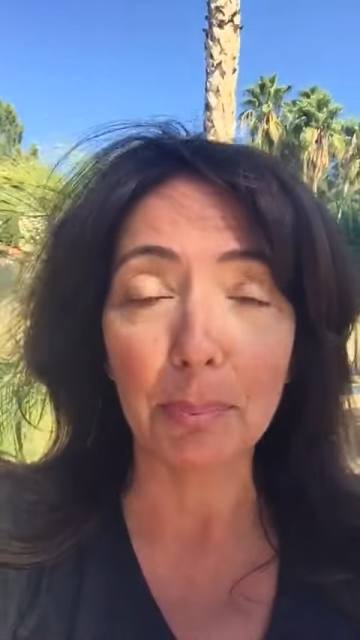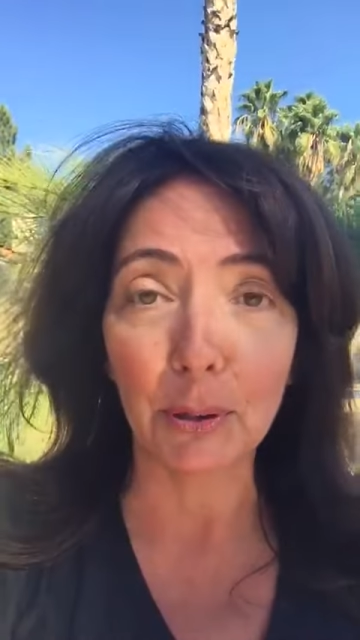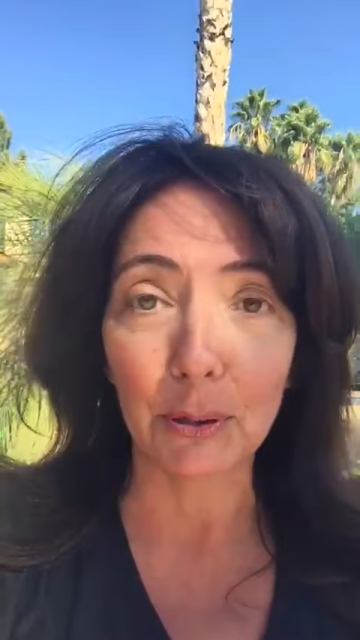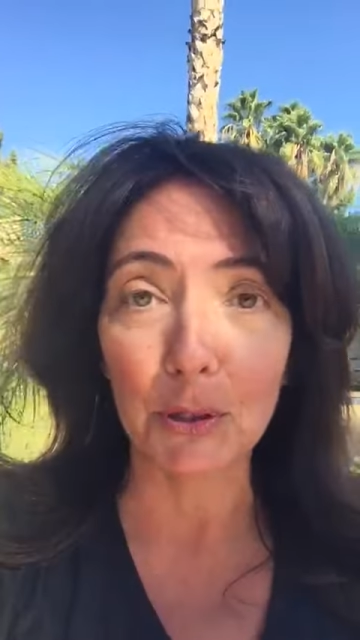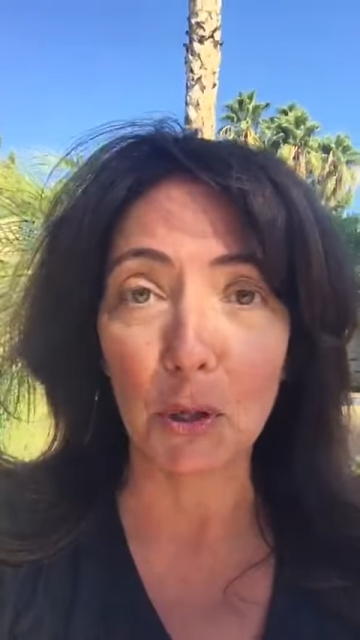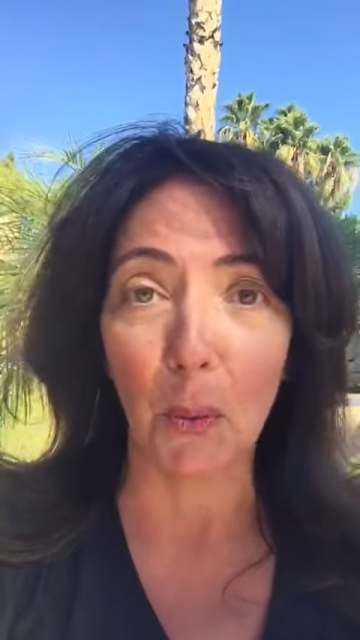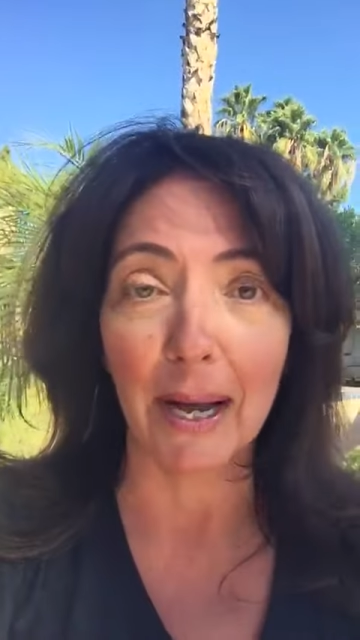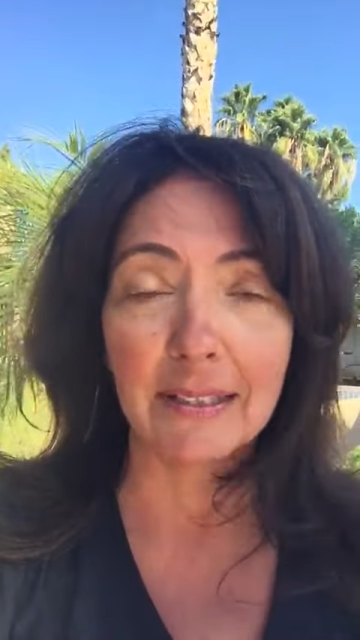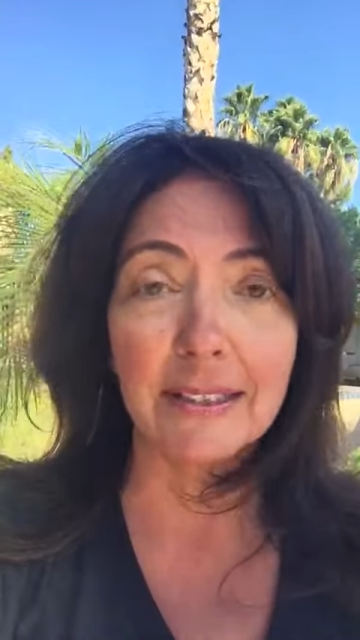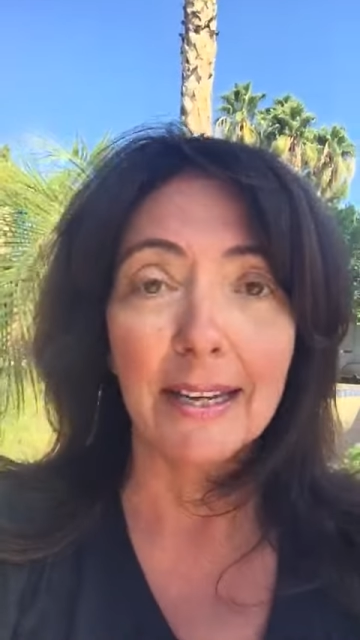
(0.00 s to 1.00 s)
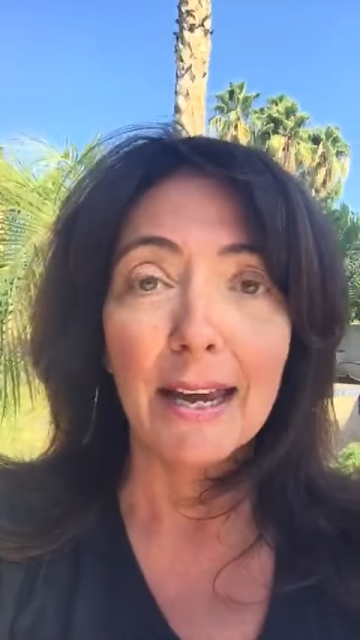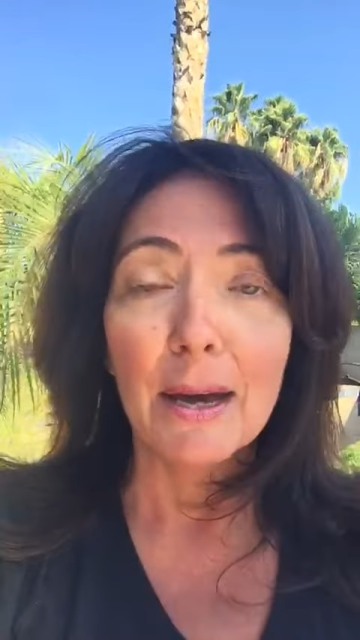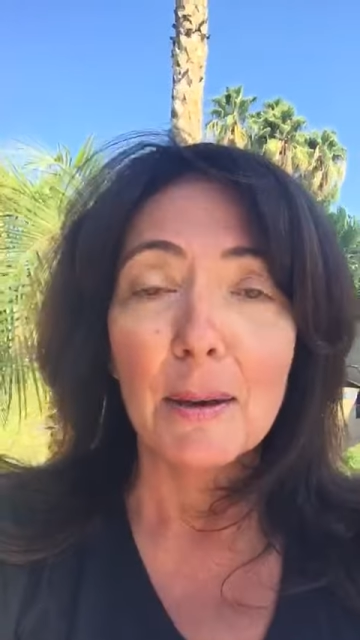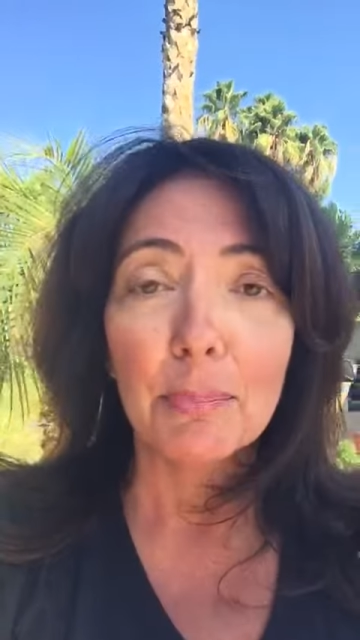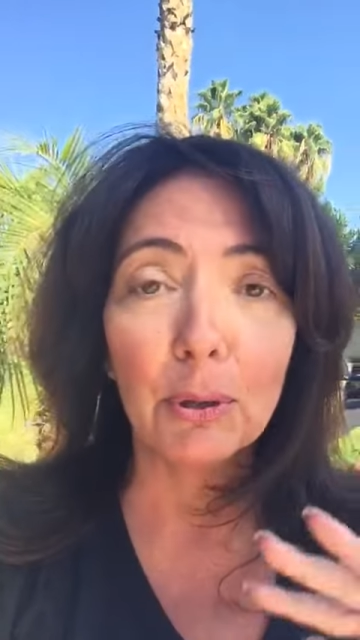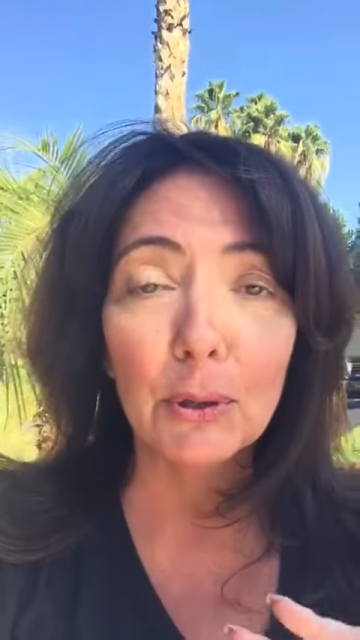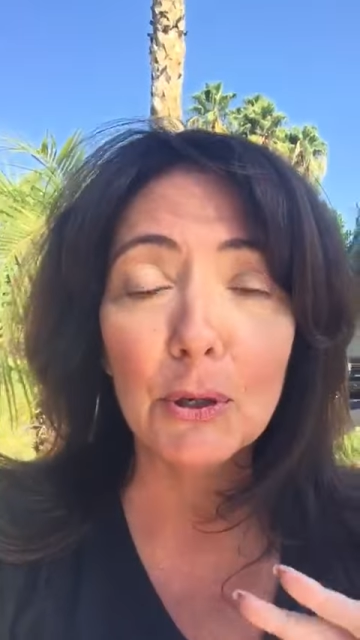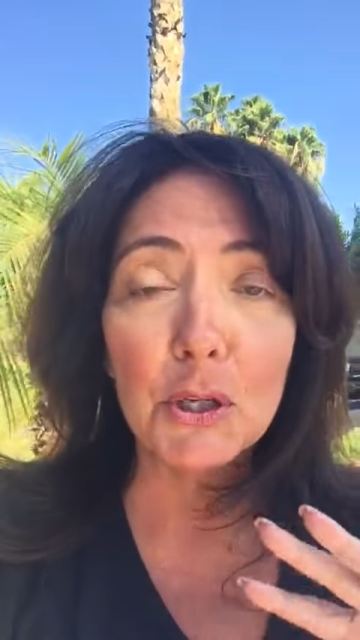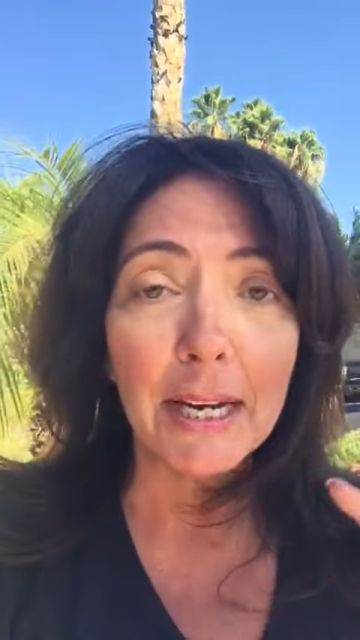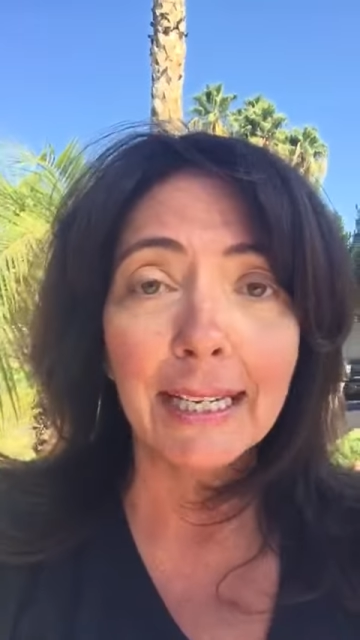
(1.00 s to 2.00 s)
purge quest
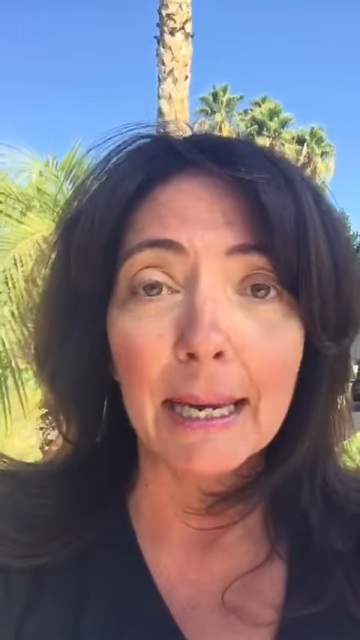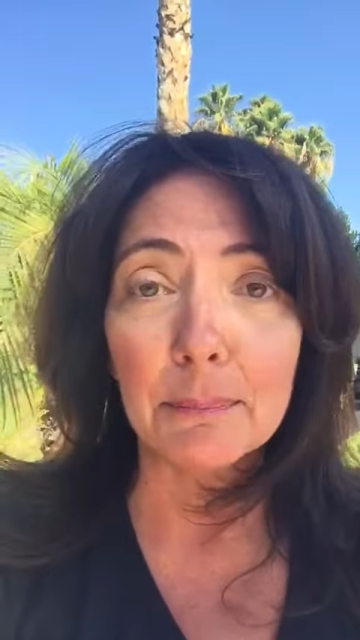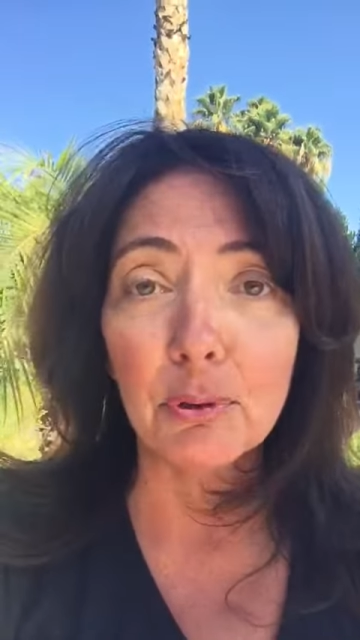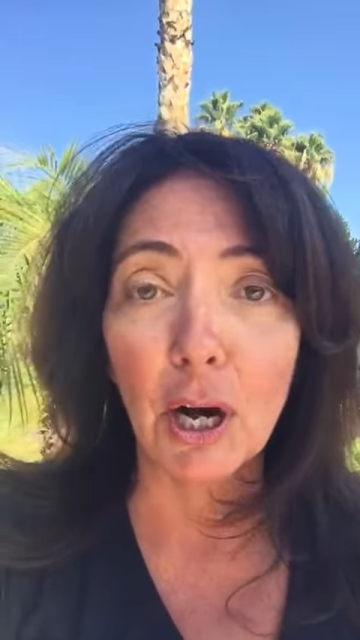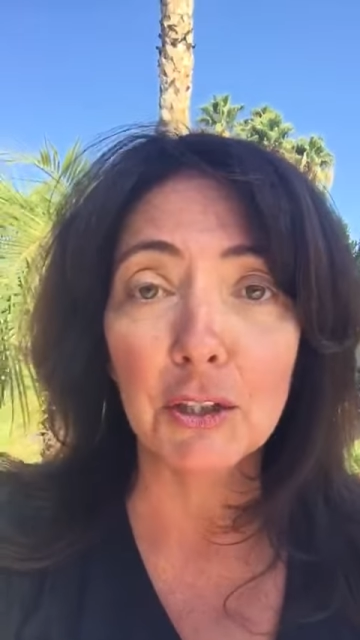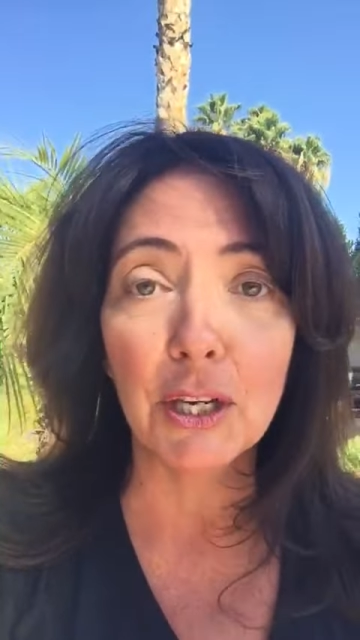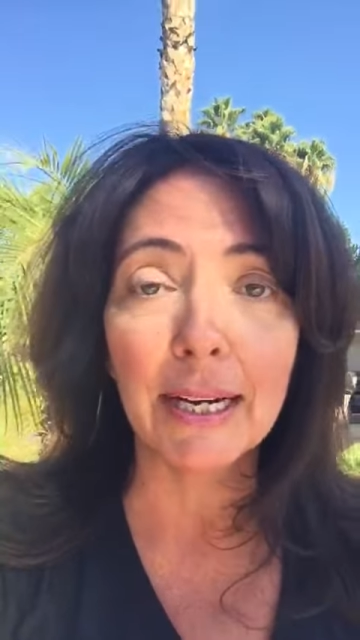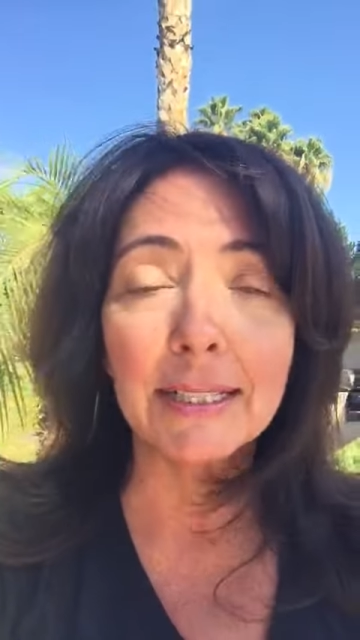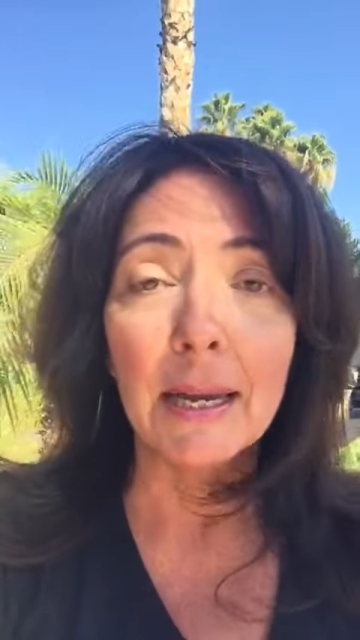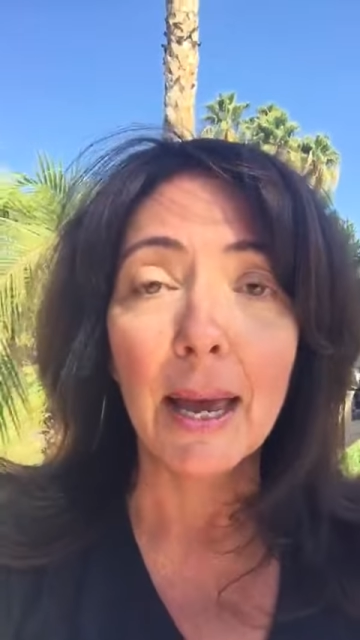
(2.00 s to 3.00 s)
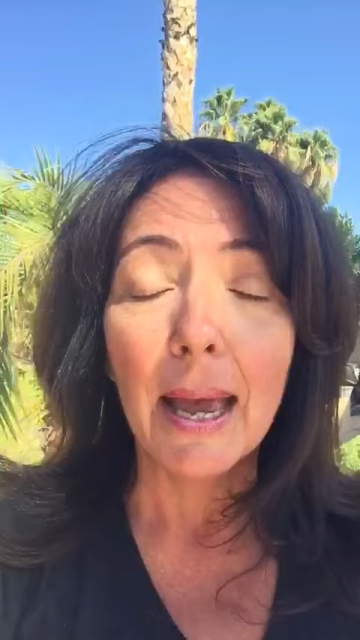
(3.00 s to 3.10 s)
purge, get projects.